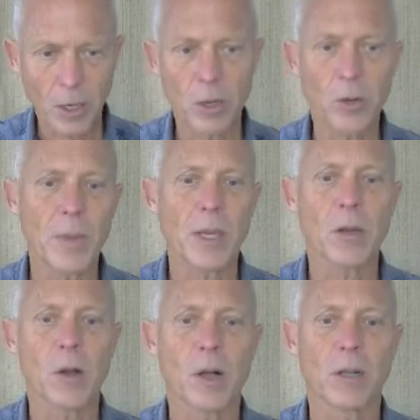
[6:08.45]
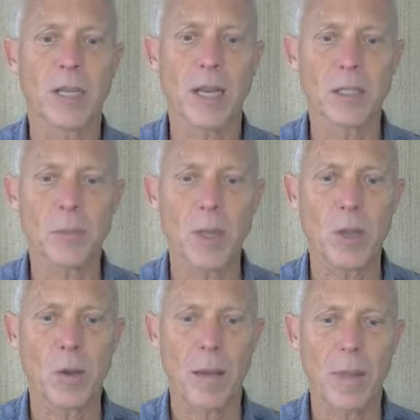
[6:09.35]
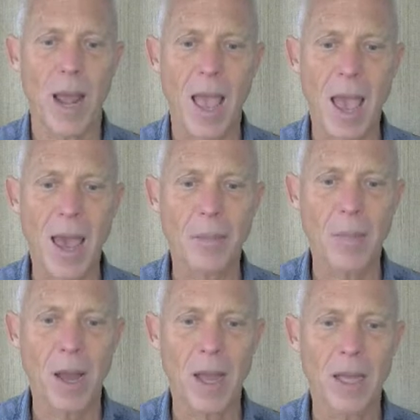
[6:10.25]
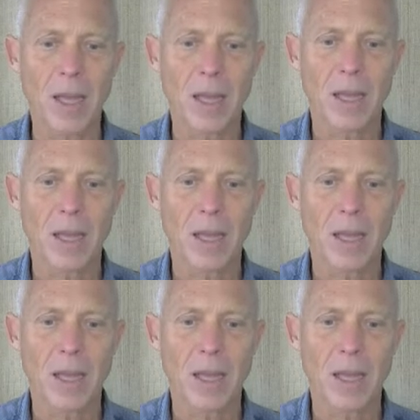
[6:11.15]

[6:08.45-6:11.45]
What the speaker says: a new menu called test menu. I'm going to add my